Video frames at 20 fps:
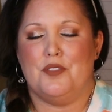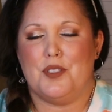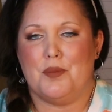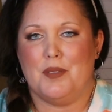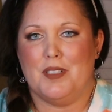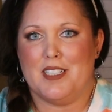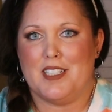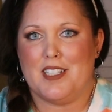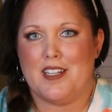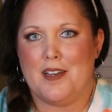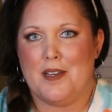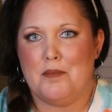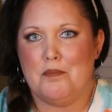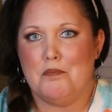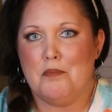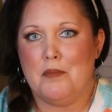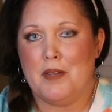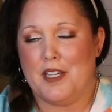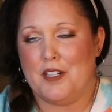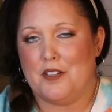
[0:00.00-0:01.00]
spend
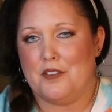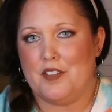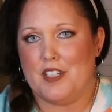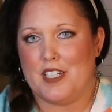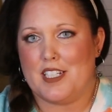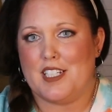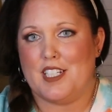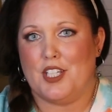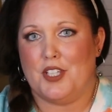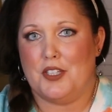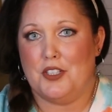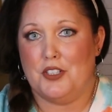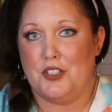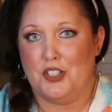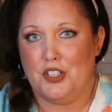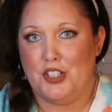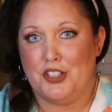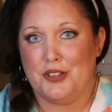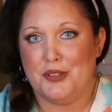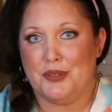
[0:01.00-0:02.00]
time manifesting the
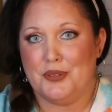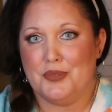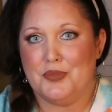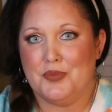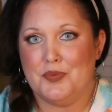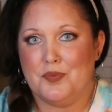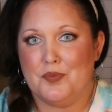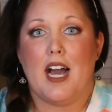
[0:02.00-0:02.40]
new.